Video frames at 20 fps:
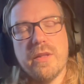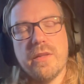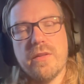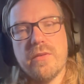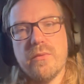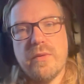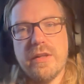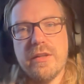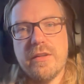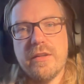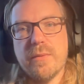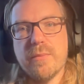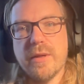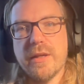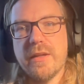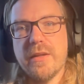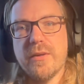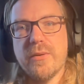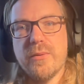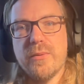renting
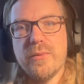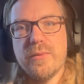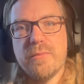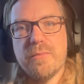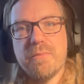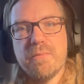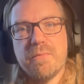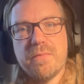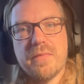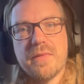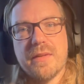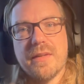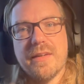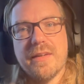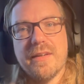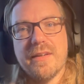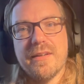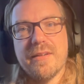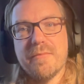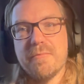my own
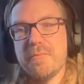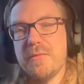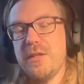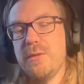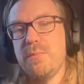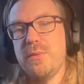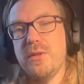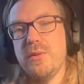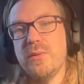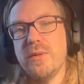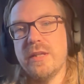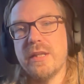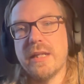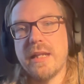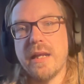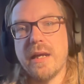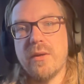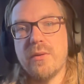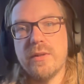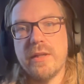GPU in the
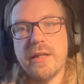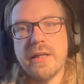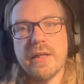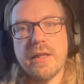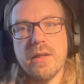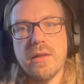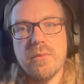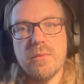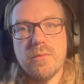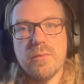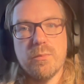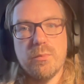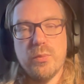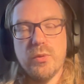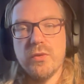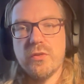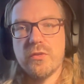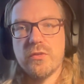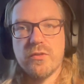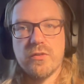cloud, that I can
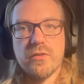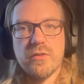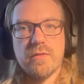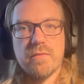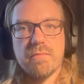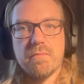put